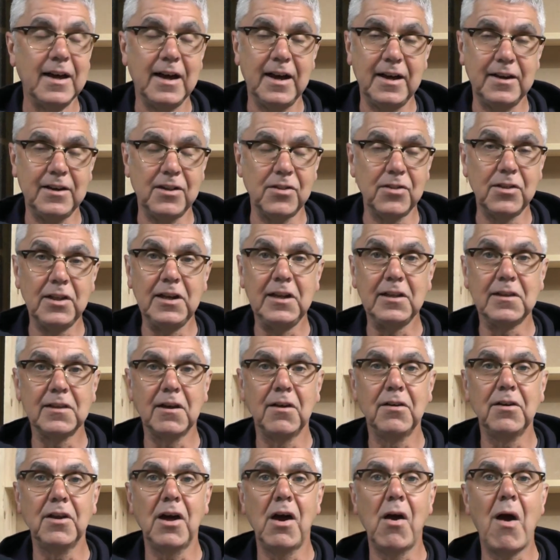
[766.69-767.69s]
and I really
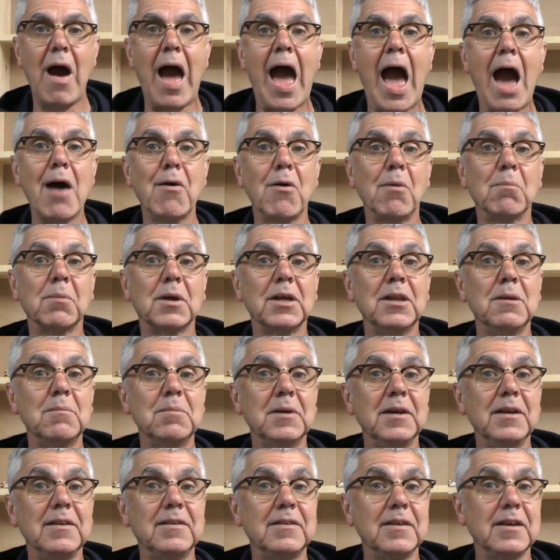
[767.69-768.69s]
don't know how I'm going to
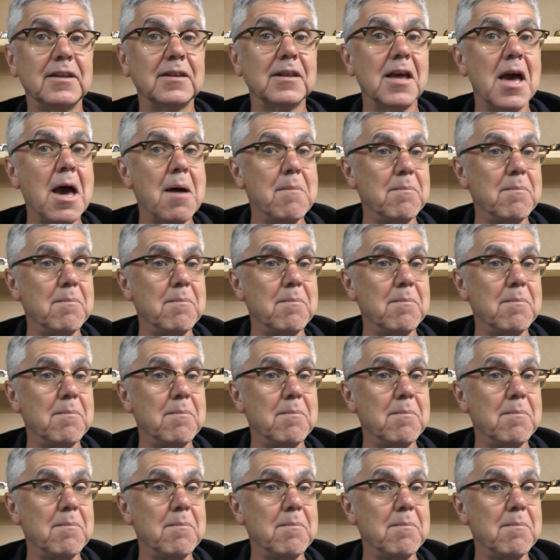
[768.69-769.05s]
beat it,